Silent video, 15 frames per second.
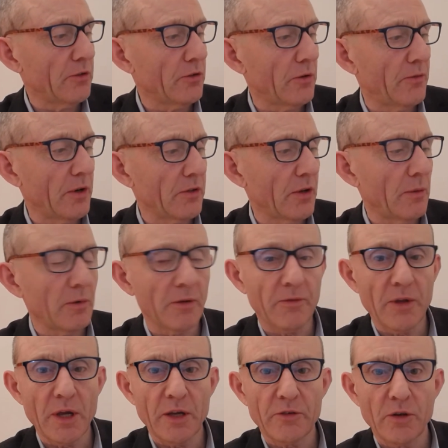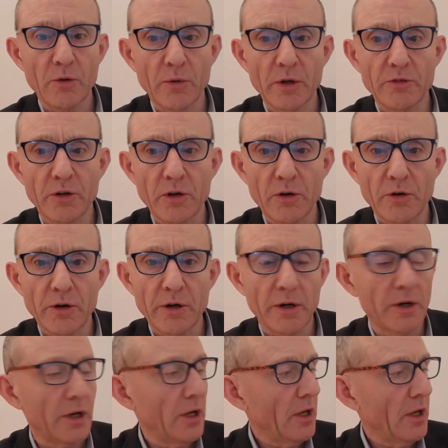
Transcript: So, for example, if they ask you what is an order,